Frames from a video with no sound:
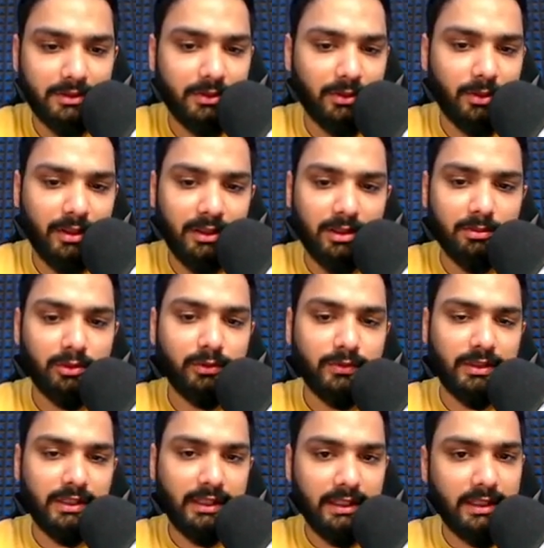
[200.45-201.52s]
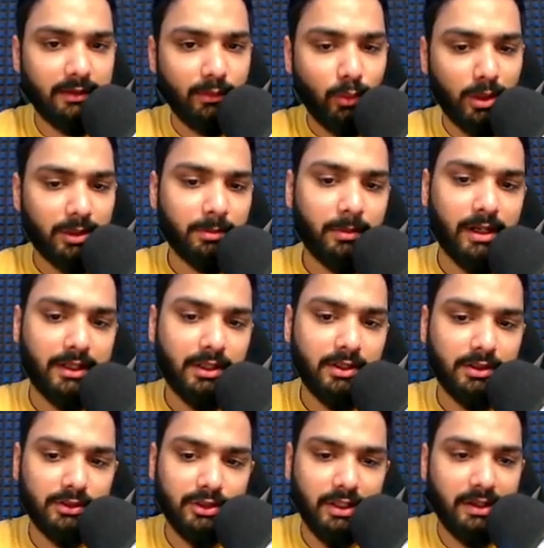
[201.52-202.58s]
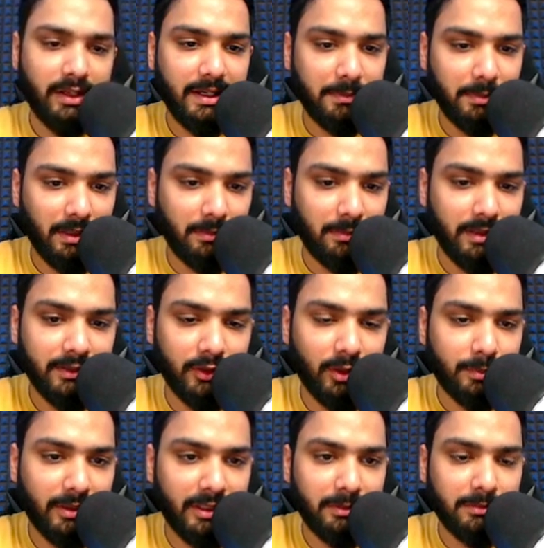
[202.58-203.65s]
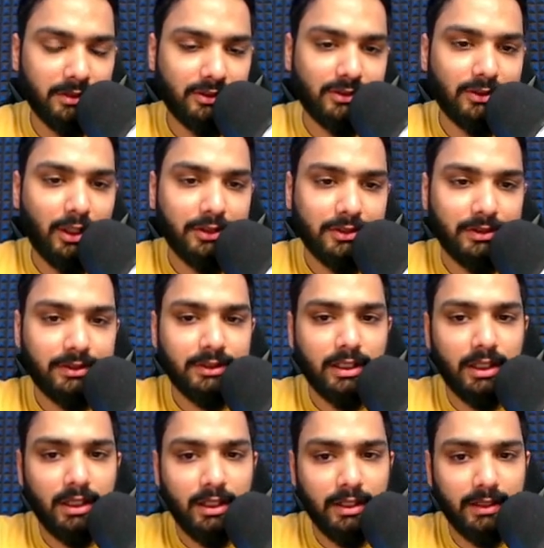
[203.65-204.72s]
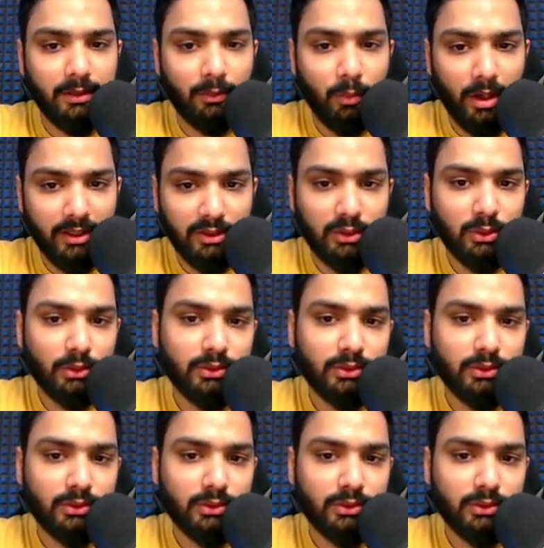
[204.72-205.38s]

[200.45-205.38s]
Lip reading: So you can remove the watermark here, generate meme, and you're pretty much sorted in one go.